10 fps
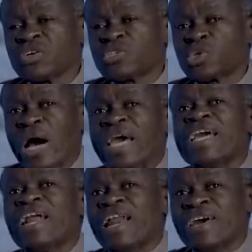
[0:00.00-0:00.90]

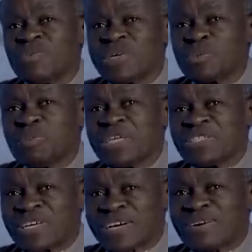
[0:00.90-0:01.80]
Swahili, which
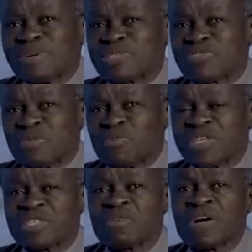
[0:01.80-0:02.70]
means the coast from
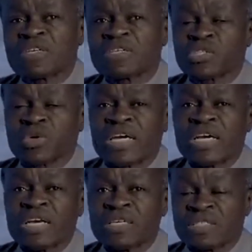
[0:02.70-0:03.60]
which the word
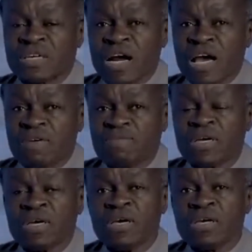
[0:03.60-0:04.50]
Kiswahili is derived,
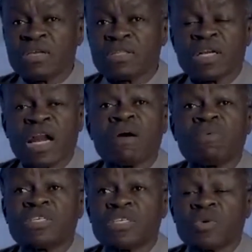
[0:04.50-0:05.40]
the
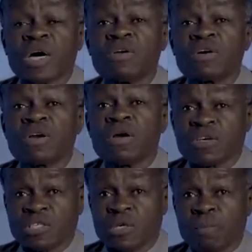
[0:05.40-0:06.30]
languages were not
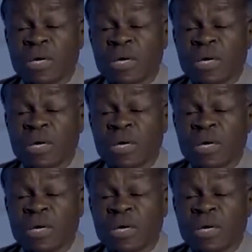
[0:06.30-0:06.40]
lost,